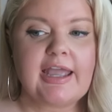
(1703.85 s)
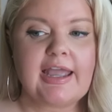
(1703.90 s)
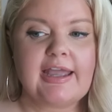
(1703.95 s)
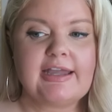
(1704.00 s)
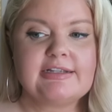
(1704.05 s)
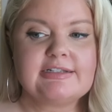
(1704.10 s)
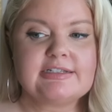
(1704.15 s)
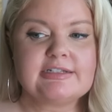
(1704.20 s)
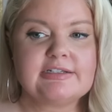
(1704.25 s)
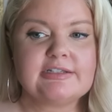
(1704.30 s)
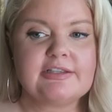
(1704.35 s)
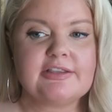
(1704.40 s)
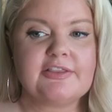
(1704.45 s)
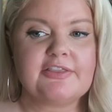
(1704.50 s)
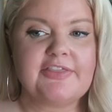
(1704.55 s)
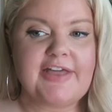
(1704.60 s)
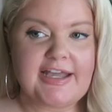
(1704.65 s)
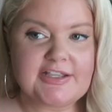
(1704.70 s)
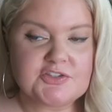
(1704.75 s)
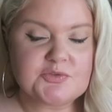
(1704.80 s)
And
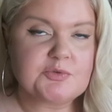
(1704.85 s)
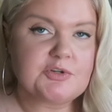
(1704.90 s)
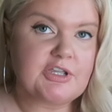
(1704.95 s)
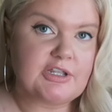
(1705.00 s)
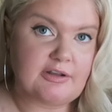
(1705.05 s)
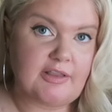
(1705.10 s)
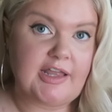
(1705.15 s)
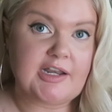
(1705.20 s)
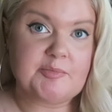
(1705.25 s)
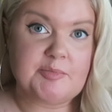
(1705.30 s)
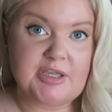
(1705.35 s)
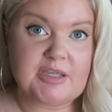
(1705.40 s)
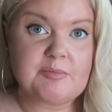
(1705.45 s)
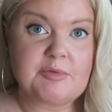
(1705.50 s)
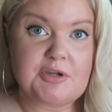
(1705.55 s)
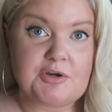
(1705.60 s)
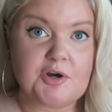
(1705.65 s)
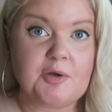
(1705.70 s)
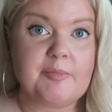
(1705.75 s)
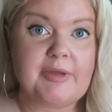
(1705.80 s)
that's where you get a lot of
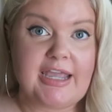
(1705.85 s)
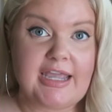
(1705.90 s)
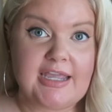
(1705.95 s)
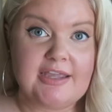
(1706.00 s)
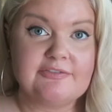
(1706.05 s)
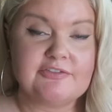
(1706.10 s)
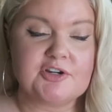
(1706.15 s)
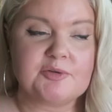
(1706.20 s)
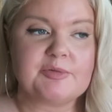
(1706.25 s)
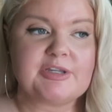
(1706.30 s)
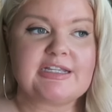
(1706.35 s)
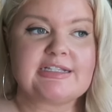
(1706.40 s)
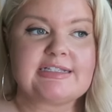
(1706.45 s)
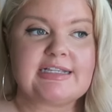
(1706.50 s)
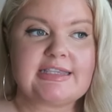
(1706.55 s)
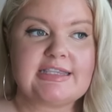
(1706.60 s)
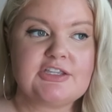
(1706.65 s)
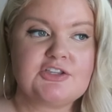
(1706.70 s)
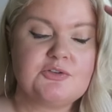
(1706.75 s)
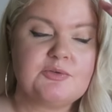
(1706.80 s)
pick-me girl behavior, because
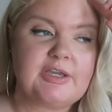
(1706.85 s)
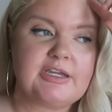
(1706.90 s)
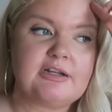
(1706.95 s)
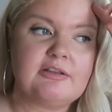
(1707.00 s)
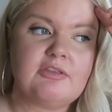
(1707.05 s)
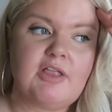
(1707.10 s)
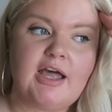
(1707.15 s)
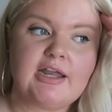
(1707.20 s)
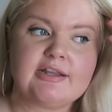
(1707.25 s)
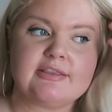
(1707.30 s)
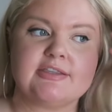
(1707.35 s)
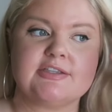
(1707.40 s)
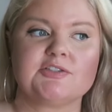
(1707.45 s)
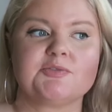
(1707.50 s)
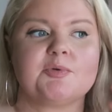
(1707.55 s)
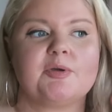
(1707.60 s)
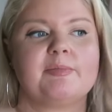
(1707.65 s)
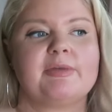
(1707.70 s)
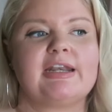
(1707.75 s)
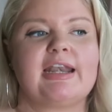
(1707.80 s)
I think you get a lot of
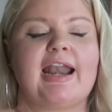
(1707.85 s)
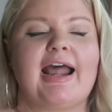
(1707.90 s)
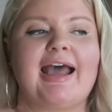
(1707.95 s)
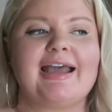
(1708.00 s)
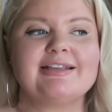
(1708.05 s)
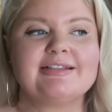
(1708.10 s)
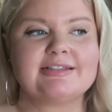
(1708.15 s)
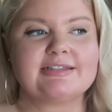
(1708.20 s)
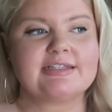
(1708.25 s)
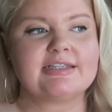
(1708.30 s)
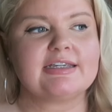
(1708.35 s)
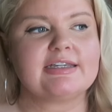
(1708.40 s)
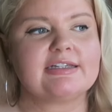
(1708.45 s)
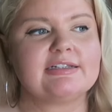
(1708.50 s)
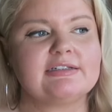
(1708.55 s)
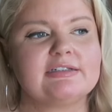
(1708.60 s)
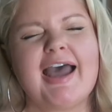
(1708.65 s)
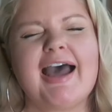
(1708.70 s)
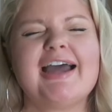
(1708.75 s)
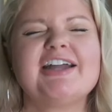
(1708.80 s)
these women, and I see
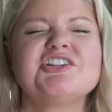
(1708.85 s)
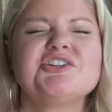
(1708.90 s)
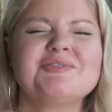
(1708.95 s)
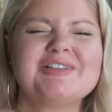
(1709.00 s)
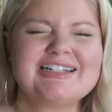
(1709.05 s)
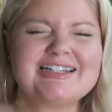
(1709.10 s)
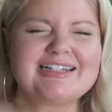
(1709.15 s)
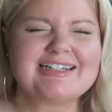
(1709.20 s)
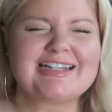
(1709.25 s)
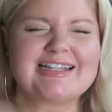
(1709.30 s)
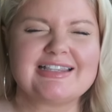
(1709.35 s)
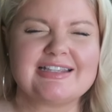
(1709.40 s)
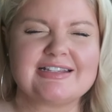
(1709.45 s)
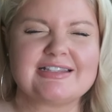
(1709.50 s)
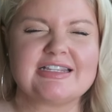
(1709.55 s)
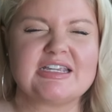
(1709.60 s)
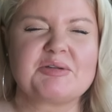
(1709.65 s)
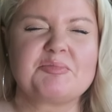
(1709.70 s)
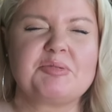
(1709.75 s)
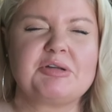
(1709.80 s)
it. I don't like to take this
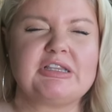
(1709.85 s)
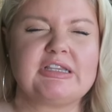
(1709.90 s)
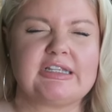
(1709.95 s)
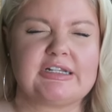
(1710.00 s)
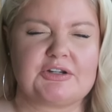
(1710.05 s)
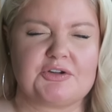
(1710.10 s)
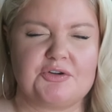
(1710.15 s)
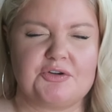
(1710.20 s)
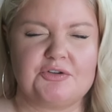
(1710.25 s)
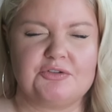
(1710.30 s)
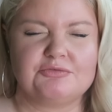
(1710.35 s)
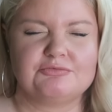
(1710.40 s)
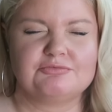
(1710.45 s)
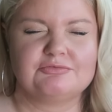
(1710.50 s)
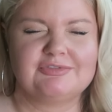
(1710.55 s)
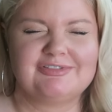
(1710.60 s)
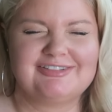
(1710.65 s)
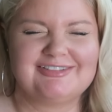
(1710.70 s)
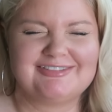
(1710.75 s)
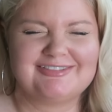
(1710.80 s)
thing political
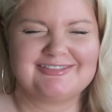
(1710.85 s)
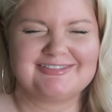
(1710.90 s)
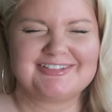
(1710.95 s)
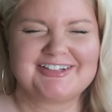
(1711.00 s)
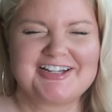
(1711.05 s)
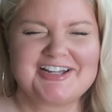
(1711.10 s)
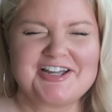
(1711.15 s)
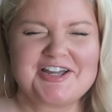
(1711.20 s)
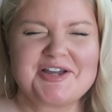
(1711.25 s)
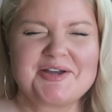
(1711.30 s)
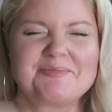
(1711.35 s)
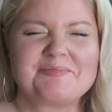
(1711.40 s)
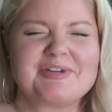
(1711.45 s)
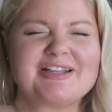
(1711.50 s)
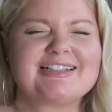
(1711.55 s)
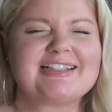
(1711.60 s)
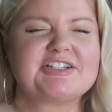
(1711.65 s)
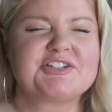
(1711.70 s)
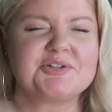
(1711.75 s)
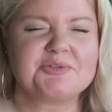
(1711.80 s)

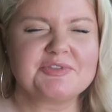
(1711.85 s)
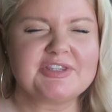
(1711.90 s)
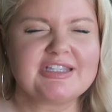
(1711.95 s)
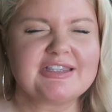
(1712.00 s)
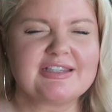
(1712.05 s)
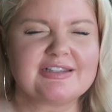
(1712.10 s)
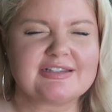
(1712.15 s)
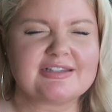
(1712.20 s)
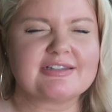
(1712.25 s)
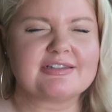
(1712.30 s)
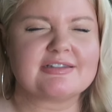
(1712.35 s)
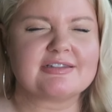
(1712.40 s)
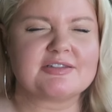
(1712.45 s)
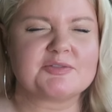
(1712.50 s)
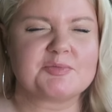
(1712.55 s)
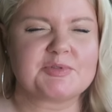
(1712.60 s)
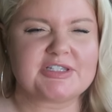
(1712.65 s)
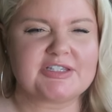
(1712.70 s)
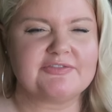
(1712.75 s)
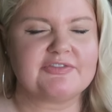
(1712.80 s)
because I don't think this is
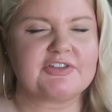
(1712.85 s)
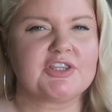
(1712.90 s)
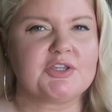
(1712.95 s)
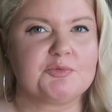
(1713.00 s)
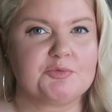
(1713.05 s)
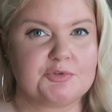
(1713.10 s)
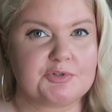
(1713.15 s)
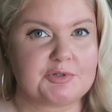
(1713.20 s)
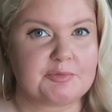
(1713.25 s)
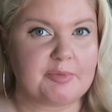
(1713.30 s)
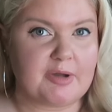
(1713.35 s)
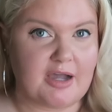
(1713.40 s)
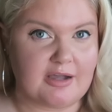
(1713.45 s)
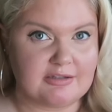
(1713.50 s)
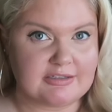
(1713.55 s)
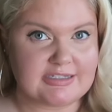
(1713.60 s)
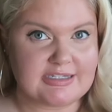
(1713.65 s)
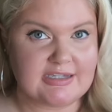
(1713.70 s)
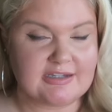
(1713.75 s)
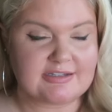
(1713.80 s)
specifically rooted in
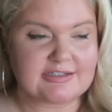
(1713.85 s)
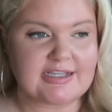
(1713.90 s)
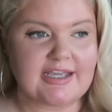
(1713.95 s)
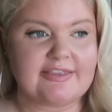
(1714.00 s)
politics.